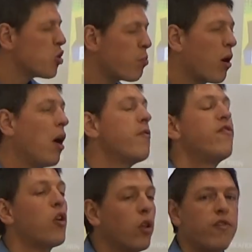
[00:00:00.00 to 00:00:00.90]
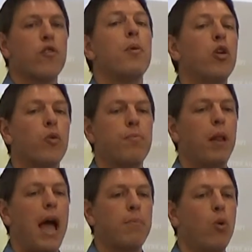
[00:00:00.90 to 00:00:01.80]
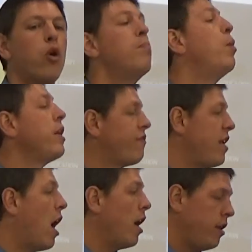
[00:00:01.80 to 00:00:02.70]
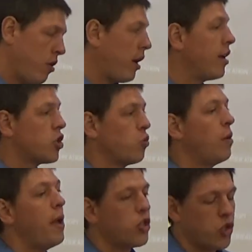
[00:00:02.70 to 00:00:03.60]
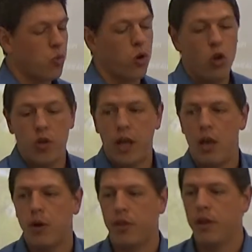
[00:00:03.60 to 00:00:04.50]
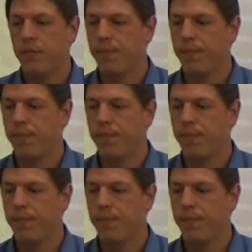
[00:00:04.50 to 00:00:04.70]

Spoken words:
are probably fairly familiar with Blackboard, but if not, okay, I just want to make sure we're all okay with it.